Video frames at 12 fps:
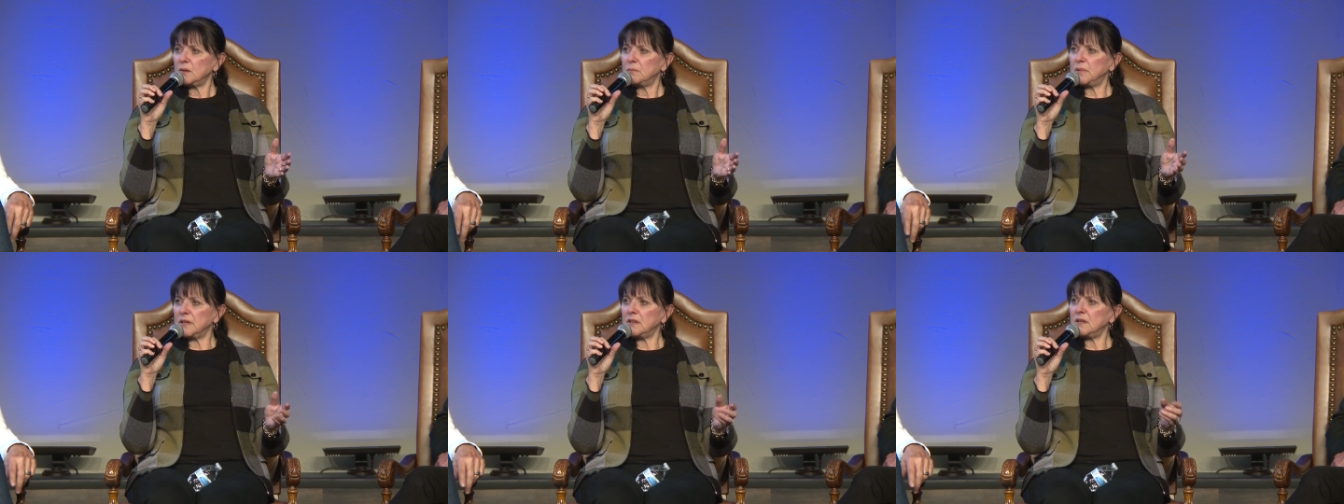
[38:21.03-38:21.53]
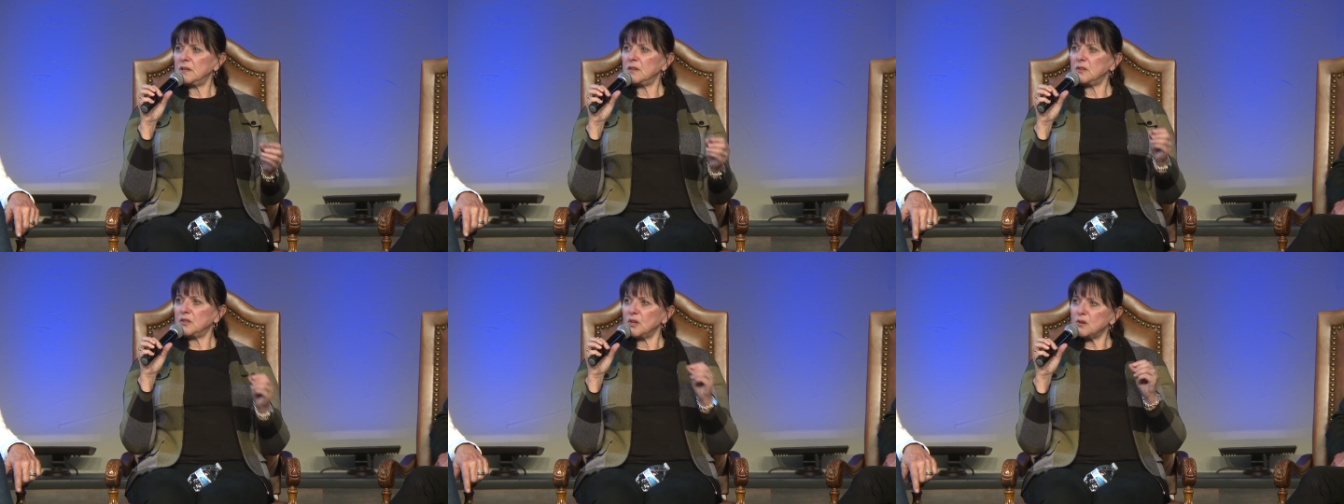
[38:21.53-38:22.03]
but
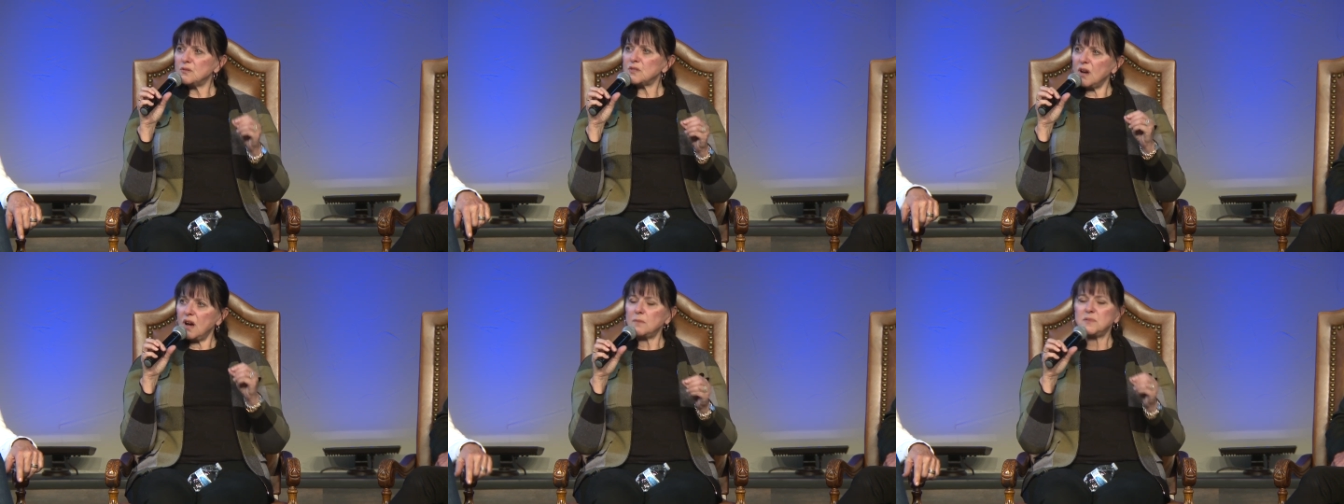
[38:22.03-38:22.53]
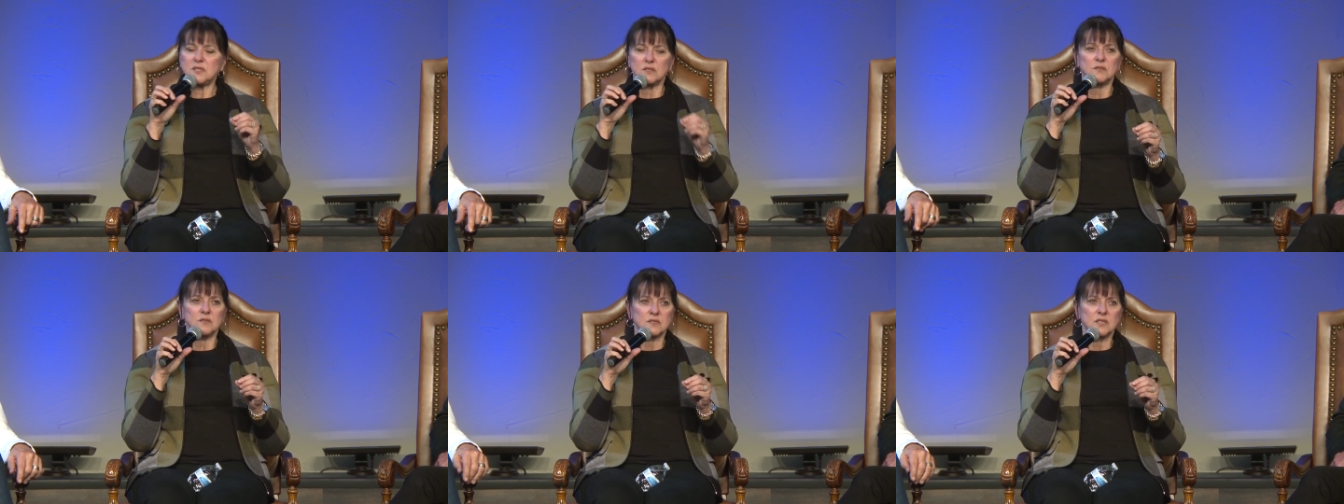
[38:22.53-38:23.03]
those
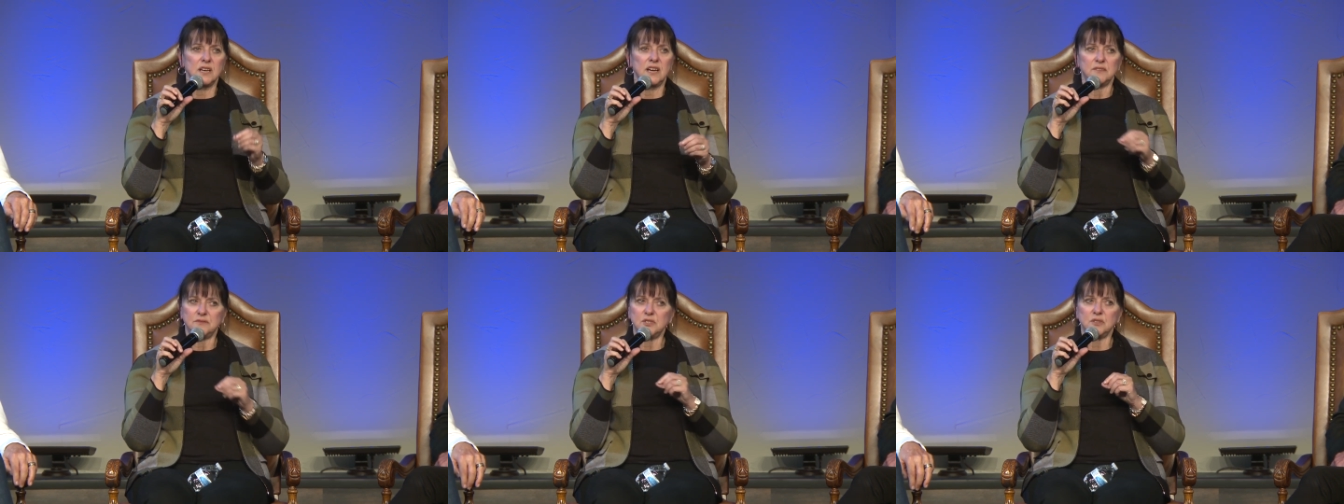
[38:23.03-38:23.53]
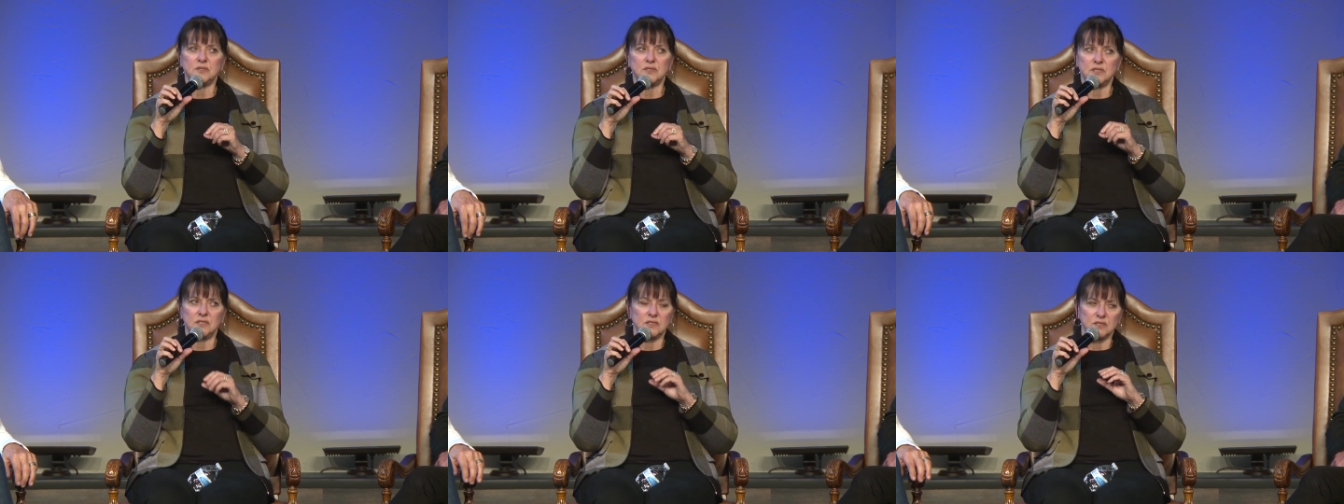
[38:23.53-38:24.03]
obstacles have turned
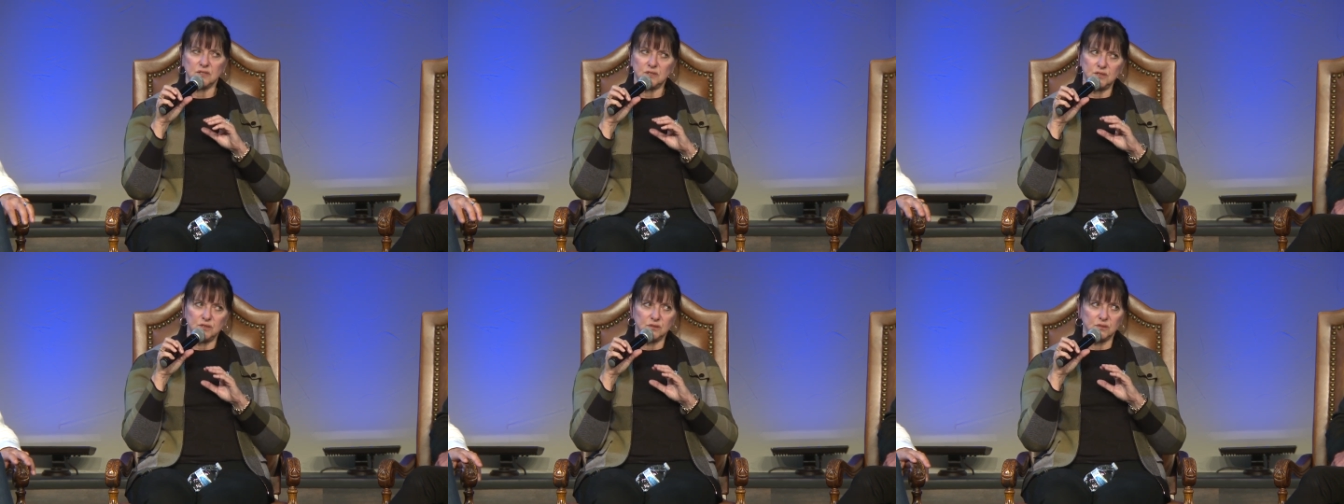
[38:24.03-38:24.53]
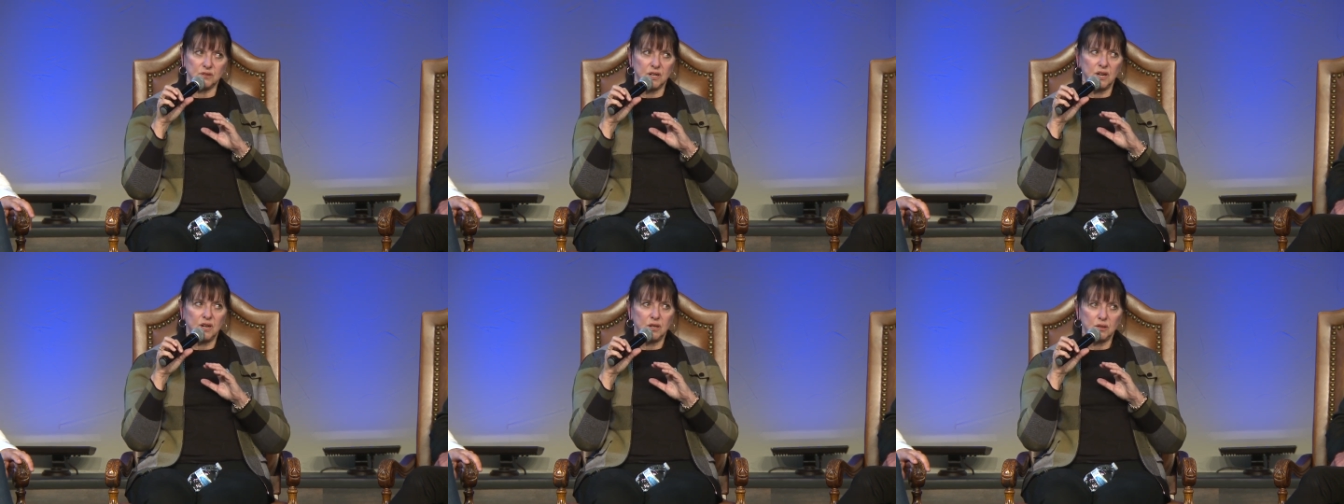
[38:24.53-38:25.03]
into
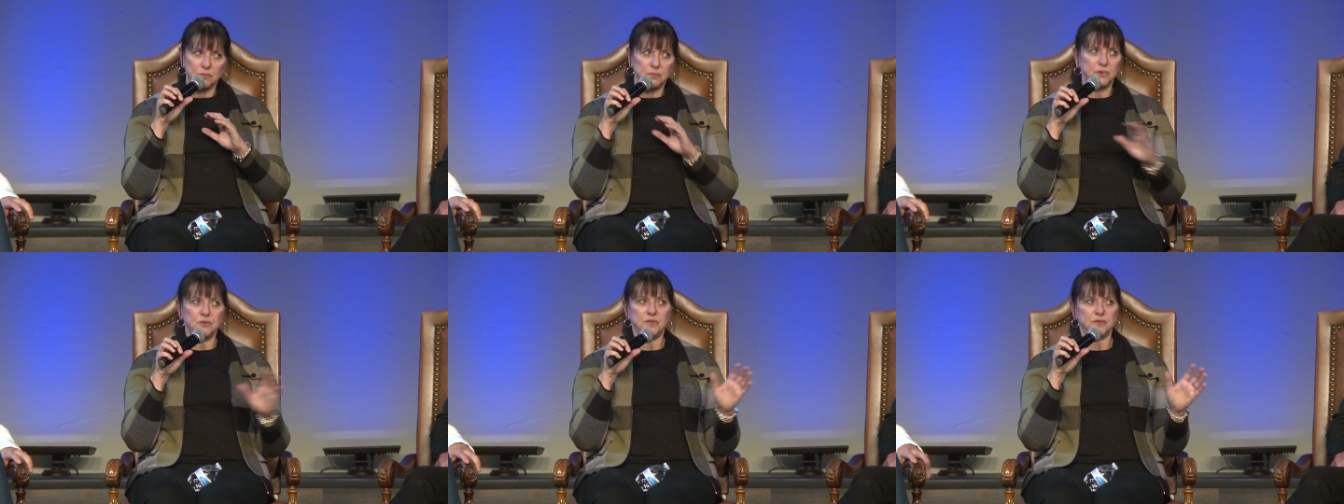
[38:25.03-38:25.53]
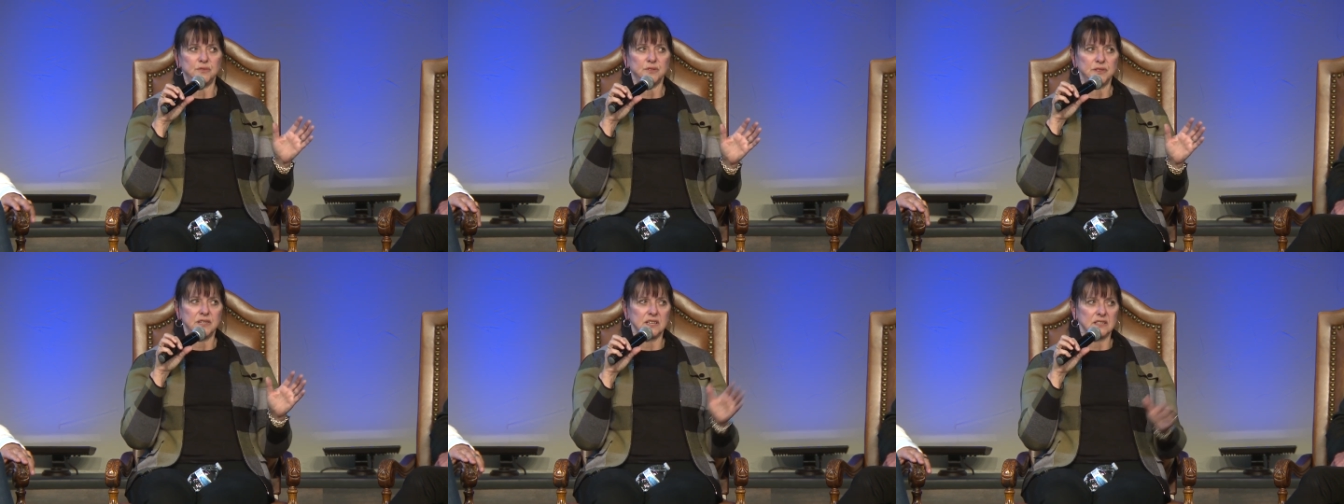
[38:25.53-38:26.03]
beautiful
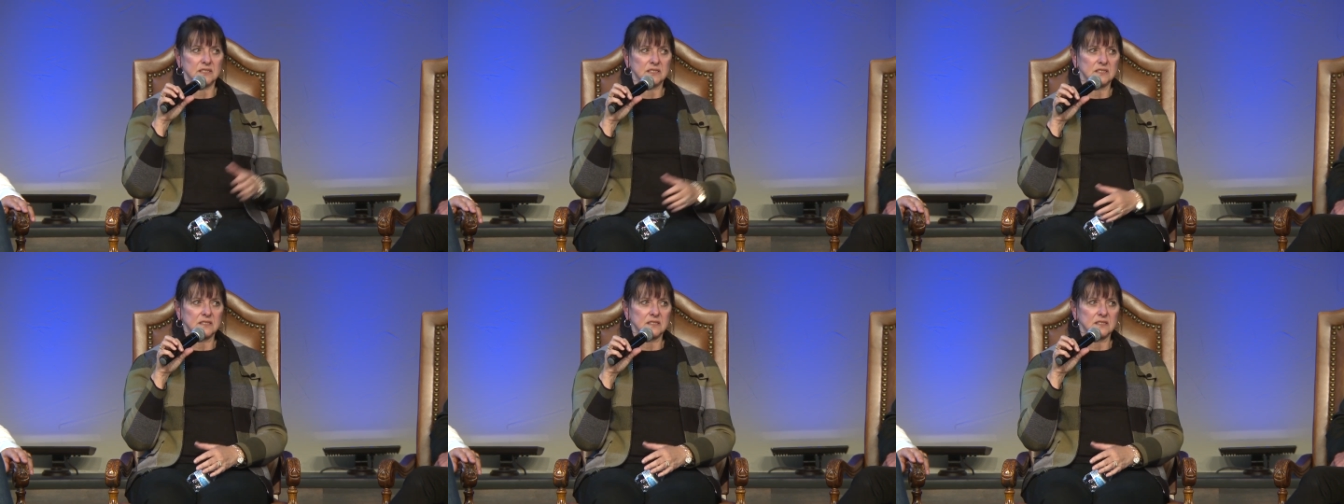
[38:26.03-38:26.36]
things.